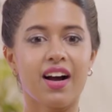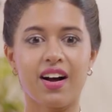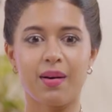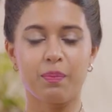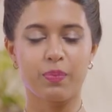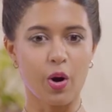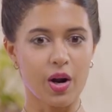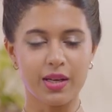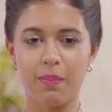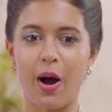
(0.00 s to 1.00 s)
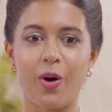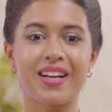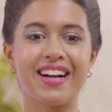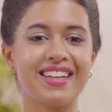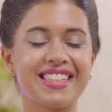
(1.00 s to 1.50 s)
Uh, brought
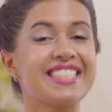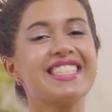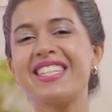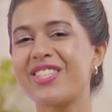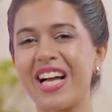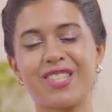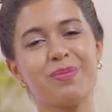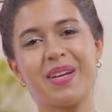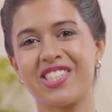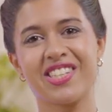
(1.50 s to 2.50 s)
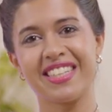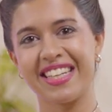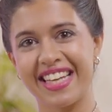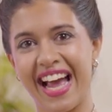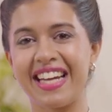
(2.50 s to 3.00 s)
about a digital transformation in
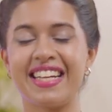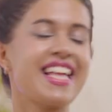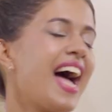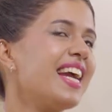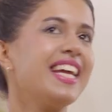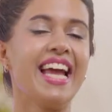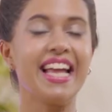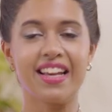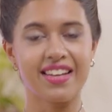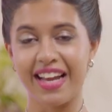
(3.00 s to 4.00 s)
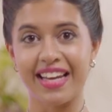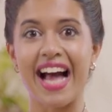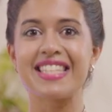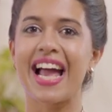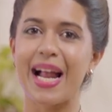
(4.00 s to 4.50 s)
India, and it, it, it, it
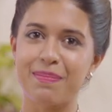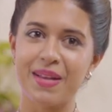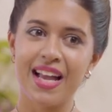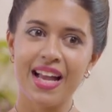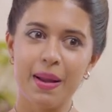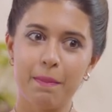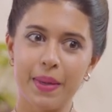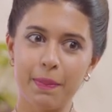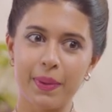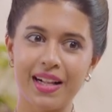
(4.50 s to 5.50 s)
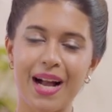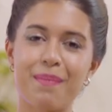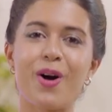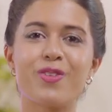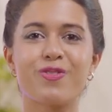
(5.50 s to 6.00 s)
has helped people
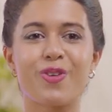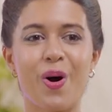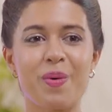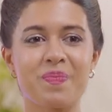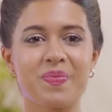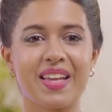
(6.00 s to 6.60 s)
come out from